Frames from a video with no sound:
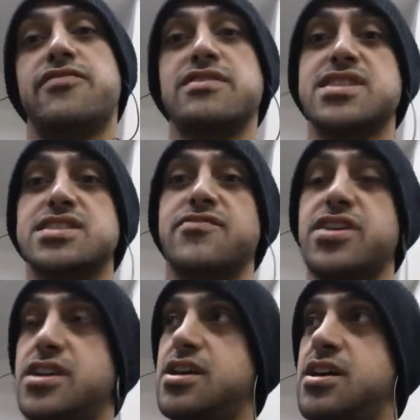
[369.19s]
5 sets of
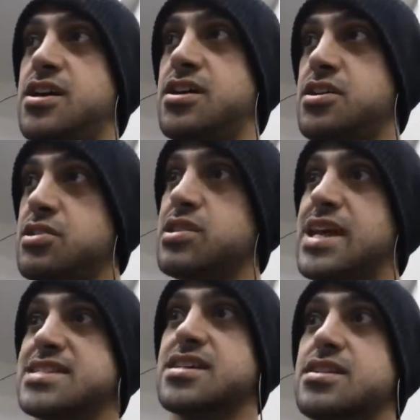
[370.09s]
8, and the
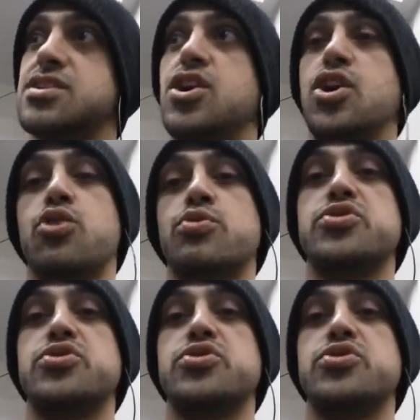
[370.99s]
last set